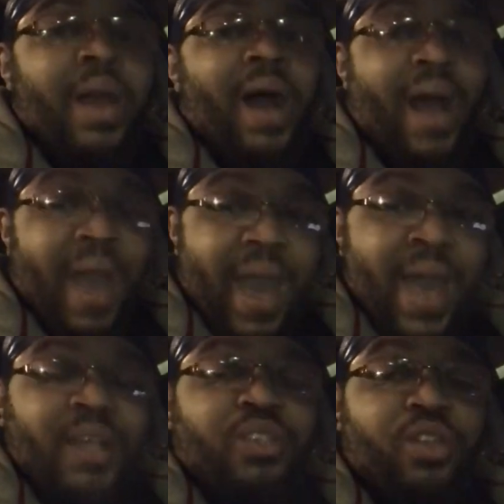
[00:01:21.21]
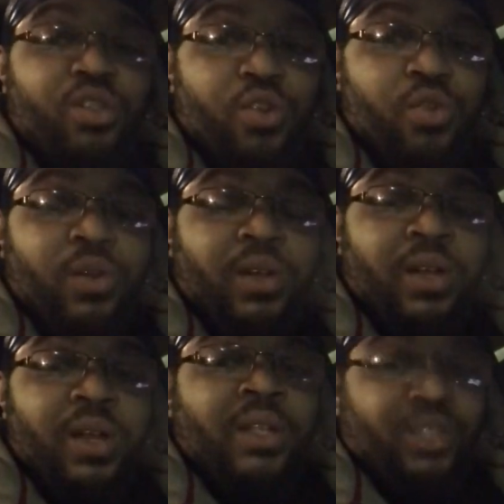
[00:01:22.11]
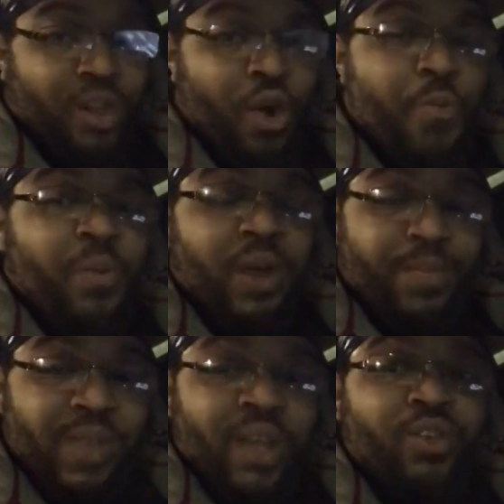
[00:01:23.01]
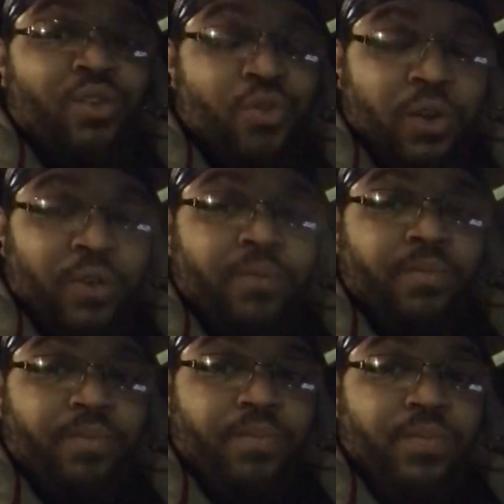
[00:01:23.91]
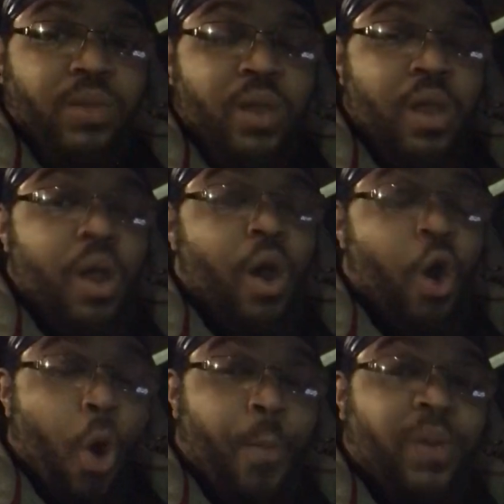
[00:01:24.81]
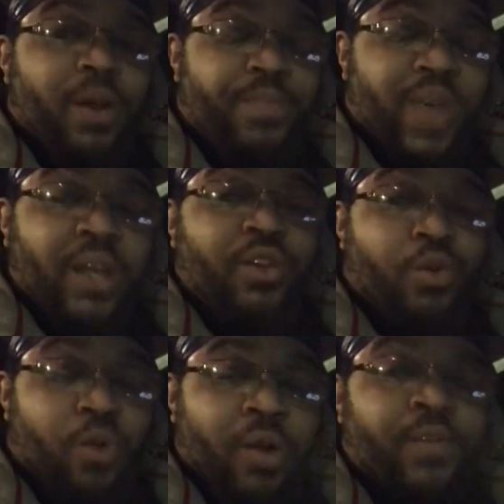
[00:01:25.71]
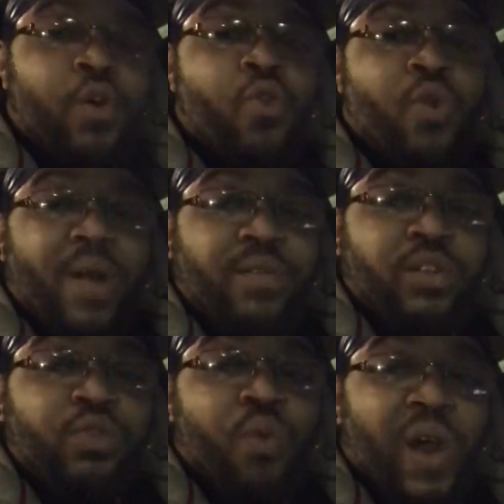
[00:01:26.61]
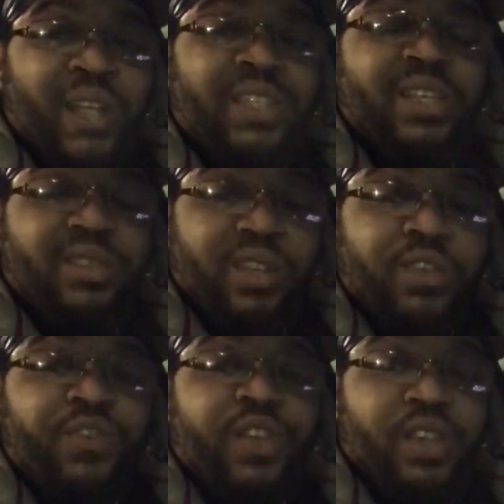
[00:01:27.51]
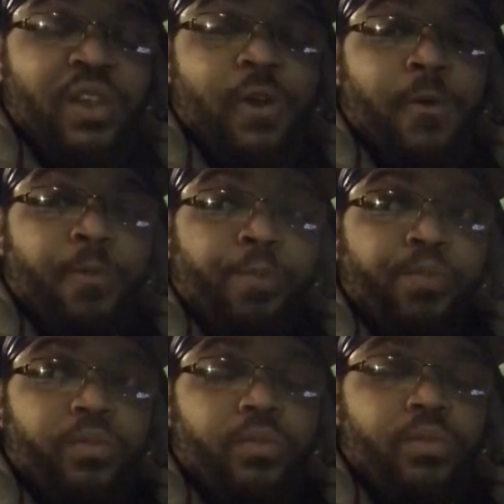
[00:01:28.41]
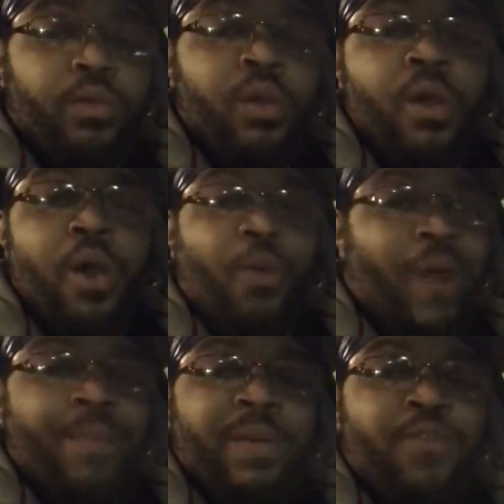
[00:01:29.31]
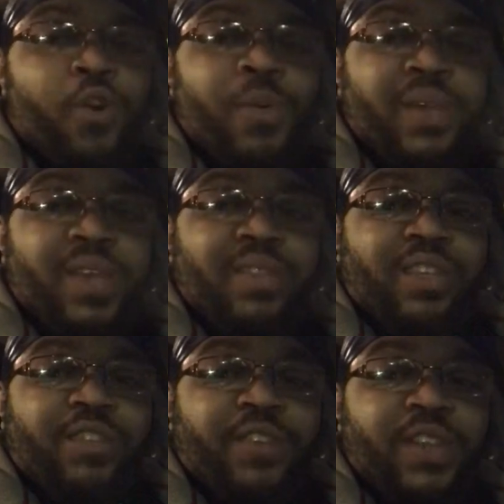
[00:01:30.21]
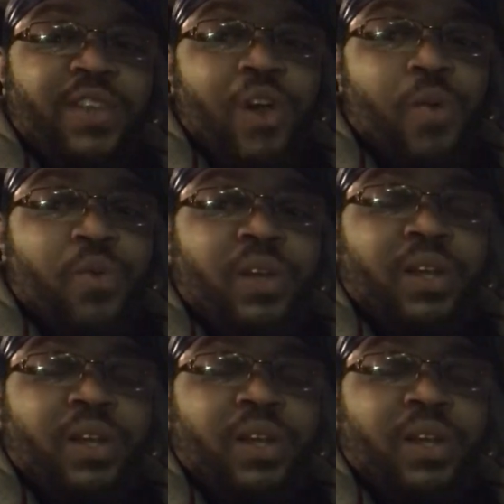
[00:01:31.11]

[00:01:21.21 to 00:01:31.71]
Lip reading: I ask the Lord to open up that door. Open up that door for whoever is watching this video. Right before we end this video, I want